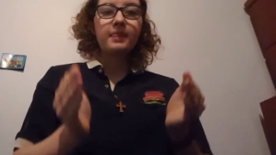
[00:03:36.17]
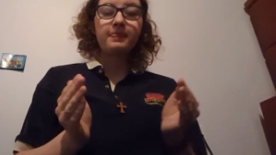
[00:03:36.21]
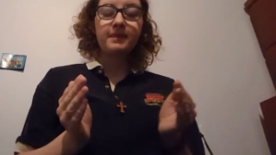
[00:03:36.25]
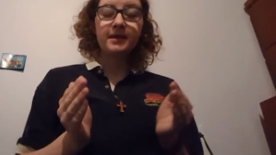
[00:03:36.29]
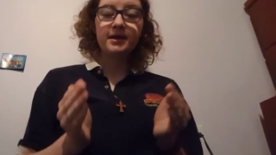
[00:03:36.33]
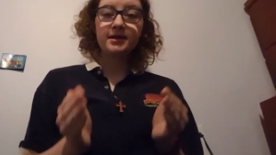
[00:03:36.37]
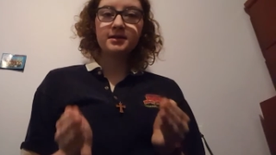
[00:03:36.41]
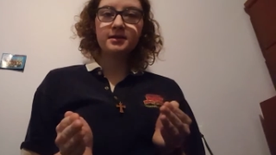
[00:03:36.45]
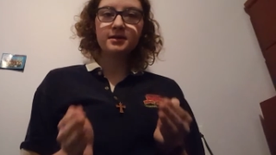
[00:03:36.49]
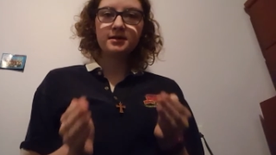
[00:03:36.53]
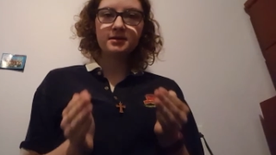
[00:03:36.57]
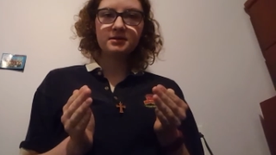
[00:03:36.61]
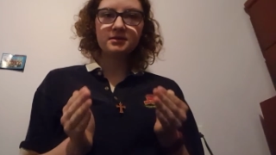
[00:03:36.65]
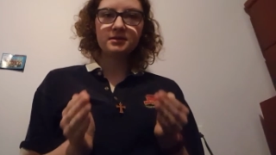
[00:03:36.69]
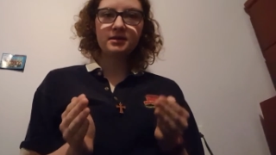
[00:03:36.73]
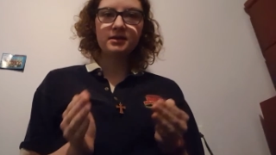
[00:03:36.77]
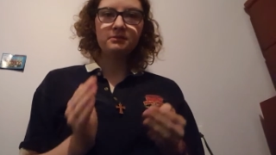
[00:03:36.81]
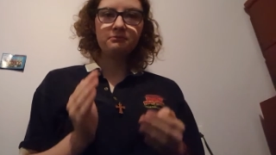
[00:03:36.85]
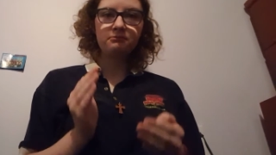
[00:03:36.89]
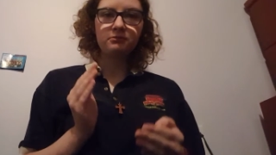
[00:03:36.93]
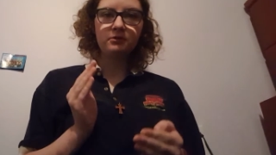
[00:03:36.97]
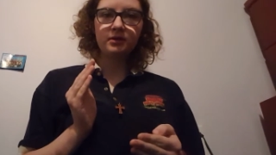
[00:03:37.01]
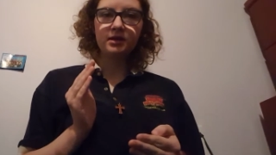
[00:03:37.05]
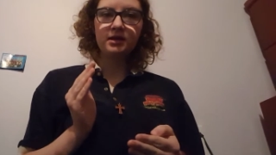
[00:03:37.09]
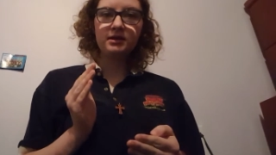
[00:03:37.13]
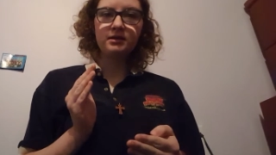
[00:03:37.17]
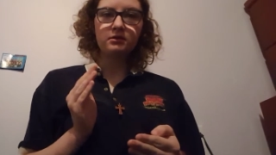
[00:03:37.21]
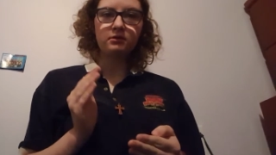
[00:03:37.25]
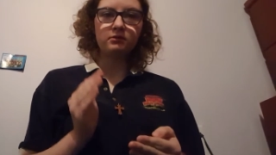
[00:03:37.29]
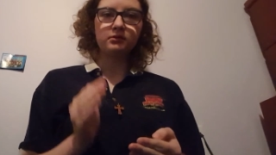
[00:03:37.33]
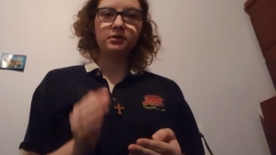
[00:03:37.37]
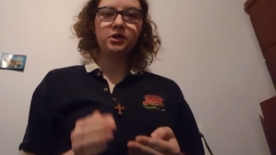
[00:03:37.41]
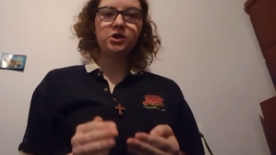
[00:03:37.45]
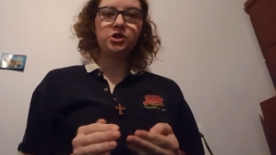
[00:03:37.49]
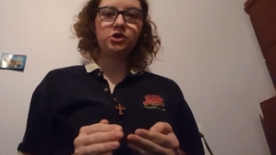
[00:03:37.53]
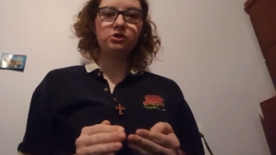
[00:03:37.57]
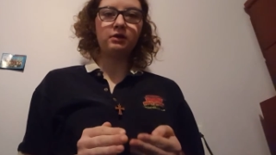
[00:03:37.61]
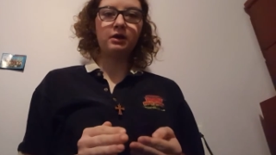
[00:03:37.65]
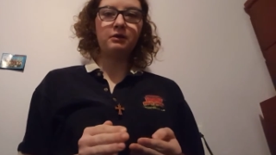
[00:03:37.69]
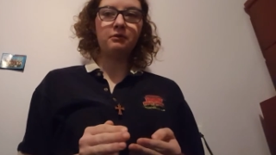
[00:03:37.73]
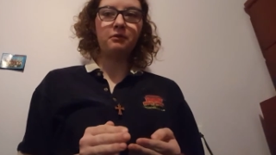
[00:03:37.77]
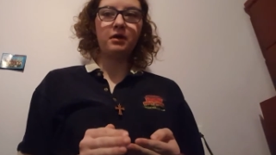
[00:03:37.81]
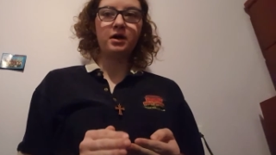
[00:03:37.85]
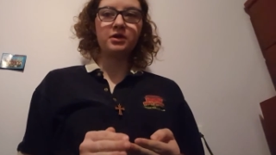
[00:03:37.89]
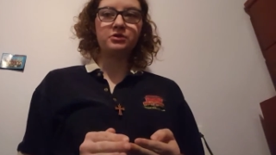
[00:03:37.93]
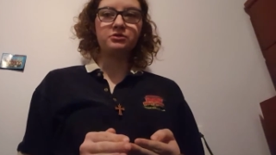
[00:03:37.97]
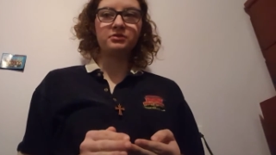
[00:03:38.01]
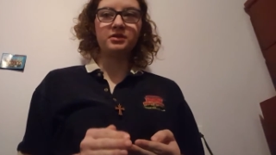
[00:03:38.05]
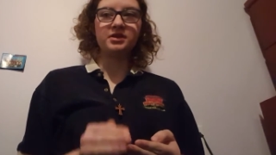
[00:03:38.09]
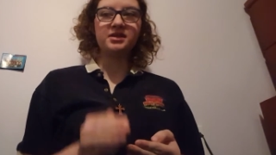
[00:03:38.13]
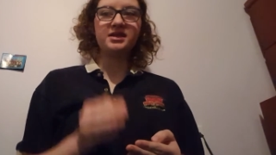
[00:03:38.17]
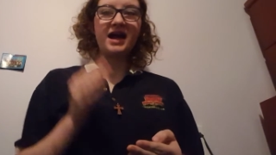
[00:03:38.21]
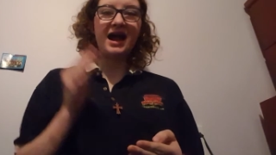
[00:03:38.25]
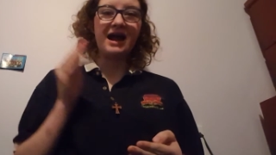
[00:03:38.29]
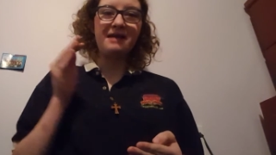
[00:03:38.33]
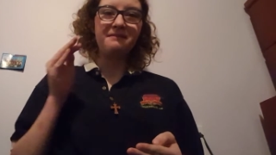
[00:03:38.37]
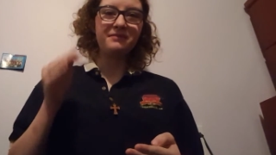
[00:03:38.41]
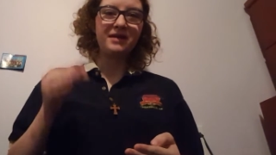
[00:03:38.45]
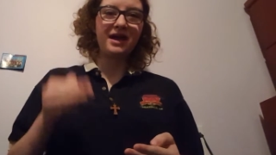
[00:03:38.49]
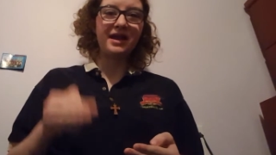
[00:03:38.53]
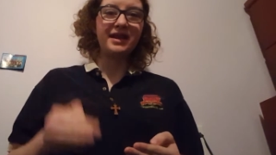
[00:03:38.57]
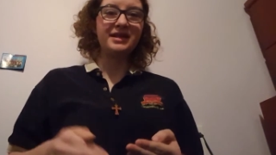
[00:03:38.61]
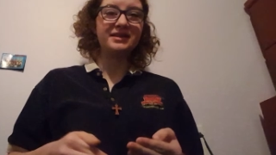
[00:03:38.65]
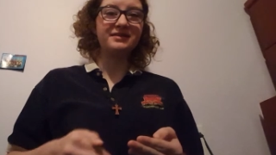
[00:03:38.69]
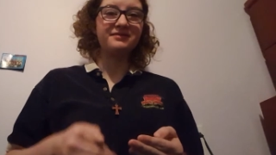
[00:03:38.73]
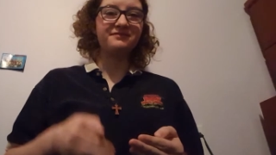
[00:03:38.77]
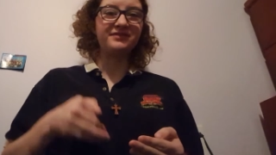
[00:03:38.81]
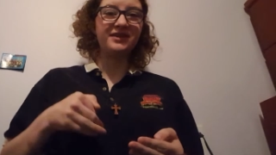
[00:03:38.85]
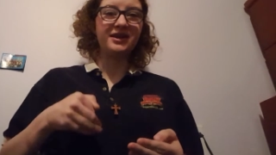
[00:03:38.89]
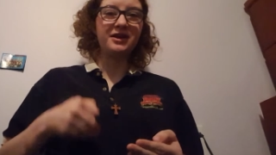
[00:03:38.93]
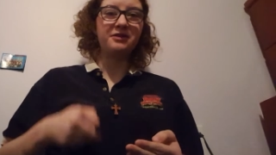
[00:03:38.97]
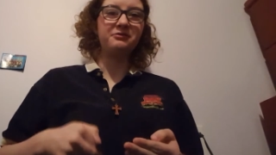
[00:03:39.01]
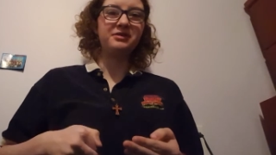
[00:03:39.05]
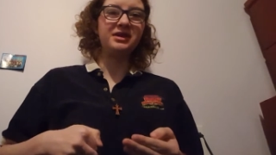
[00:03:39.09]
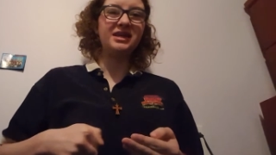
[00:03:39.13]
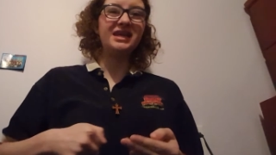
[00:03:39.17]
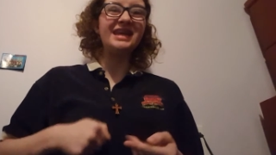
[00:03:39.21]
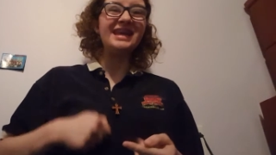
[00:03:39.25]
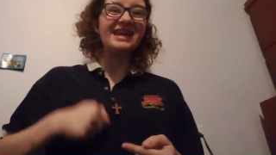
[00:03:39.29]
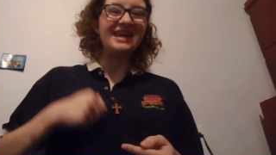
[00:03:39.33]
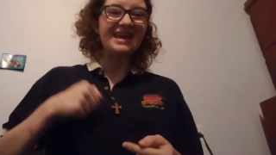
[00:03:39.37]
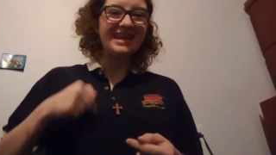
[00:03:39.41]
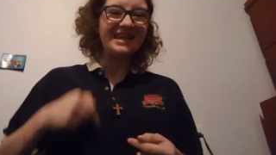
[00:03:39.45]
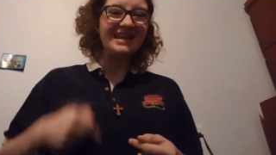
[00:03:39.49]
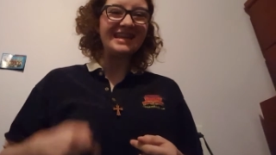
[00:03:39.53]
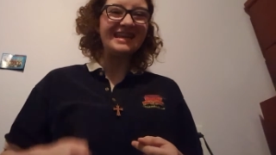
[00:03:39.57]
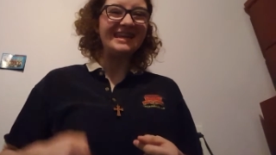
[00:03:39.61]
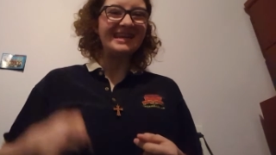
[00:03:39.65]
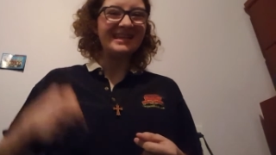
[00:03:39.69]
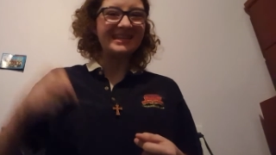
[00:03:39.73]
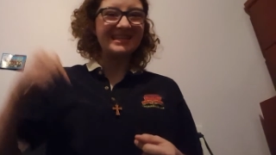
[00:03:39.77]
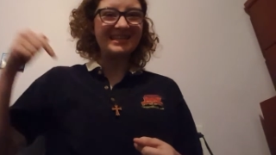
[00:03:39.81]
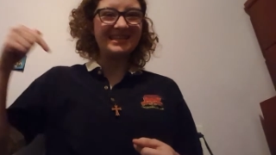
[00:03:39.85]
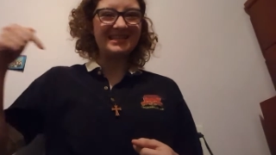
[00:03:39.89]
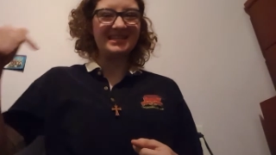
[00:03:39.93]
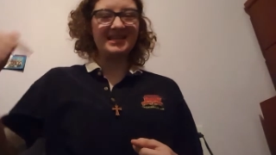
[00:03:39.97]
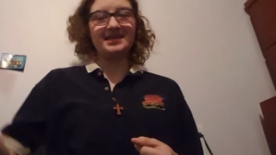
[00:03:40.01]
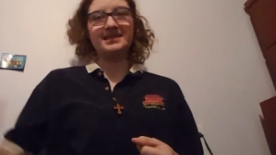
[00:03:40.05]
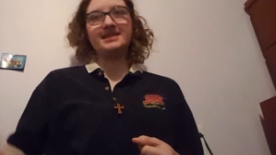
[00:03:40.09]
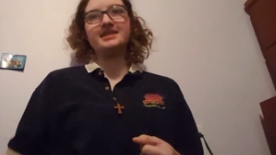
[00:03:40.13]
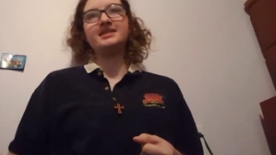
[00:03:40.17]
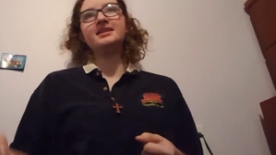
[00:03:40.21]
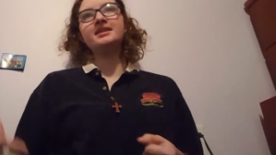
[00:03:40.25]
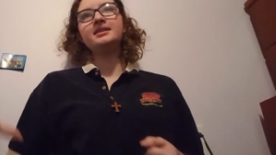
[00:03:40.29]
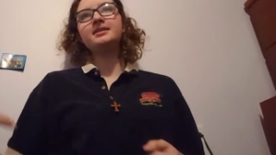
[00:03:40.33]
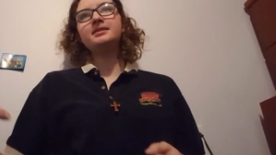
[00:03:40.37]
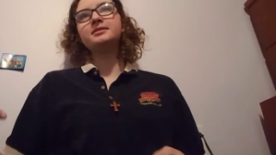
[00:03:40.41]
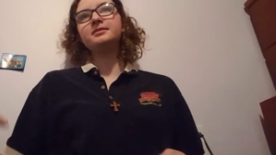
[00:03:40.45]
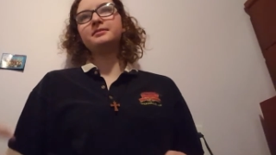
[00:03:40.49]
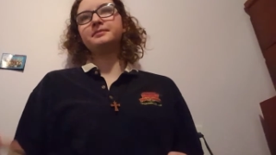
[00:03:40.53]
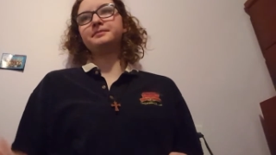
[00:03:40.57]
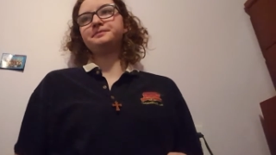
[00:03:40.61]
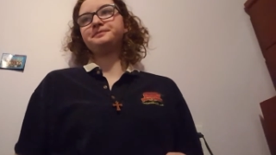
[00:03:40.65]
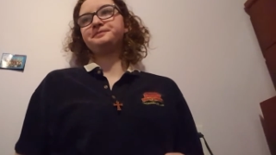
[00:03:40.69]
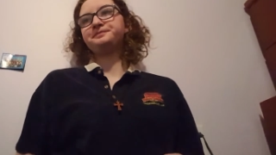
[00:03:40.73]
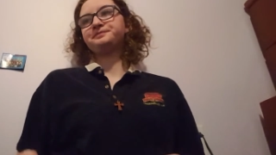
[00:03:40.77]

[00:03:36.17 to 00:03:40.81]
This is really the only show I watch where the timeline is very inconsistent.